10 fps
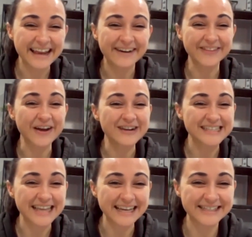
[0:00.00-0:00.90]
although it
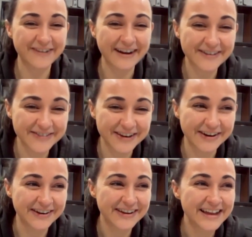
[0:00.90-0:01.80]
takes you out of
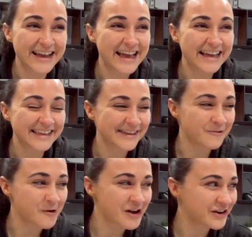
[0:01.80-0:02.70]
your
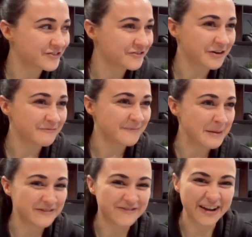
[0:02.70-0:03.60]
work for
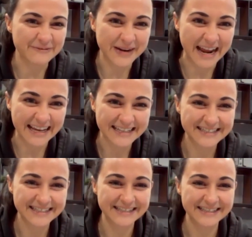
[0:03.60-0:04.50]
maybe 5
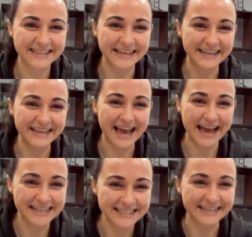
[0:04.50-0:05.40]
minutes, the
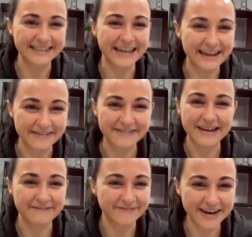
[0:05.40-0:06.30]
energy that it
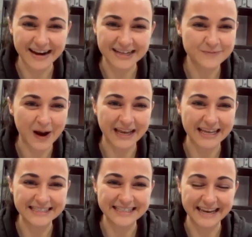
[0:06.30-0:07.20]
invigorates back
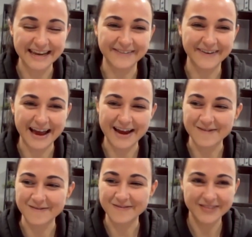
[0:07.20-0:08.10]
into you,
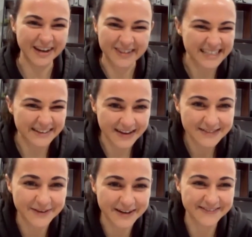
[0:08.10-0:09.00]
it's an
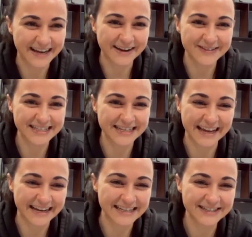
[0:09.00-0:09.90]
investment of time, isn't it?
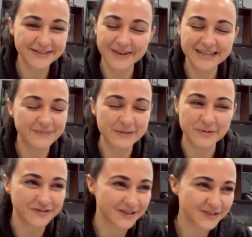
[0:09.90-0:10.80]
And it just makes people
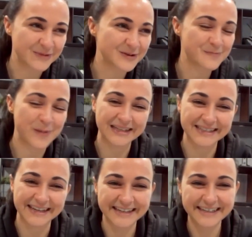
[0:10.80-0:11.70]
feel so much
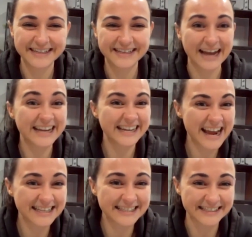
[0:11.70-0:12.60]
better and
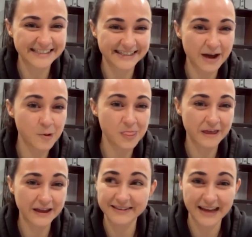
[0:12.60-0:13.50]
connected to that one
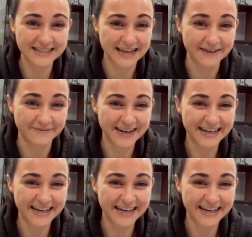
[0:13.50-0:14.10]
thing at that time.